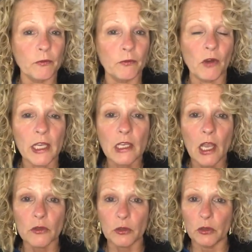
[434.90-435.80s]
finding
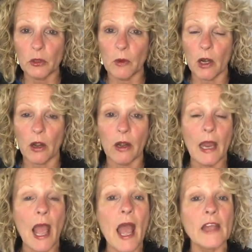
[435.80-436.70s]
out who you are
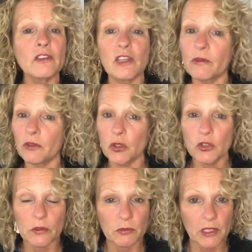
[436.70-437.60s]
and giving you
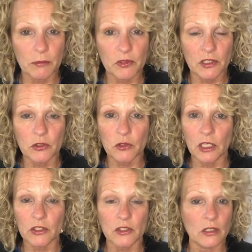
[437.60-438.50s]
some tips and
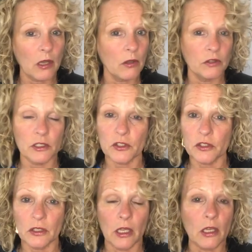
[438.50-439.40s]
tricks. Uh,
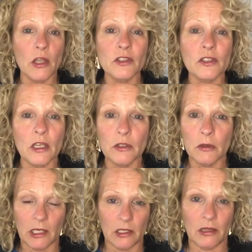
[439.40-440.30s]
there's, I can't sell
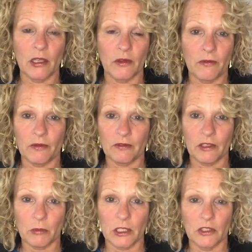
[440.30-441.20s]
you anything in
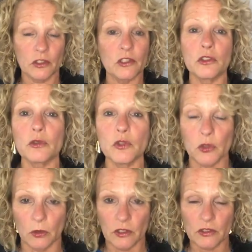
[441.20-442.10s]
15 minutes. It's too
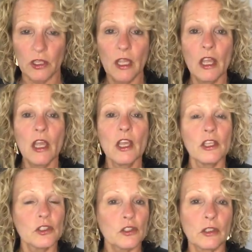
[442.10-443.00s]
short.
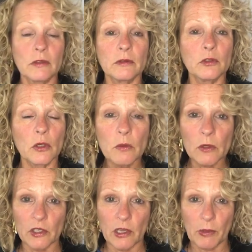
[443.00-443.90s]
So don't
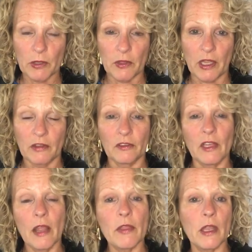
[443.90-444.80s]
worry about that.
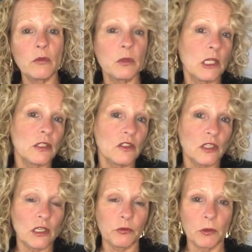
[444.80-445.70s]
And then we can
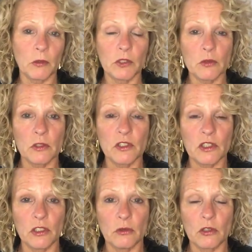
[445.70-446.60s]
see if we want to
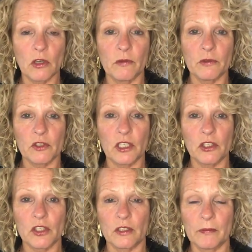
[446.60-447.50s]
continue the
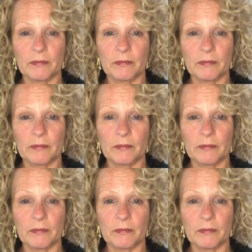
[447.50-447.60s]
conversation.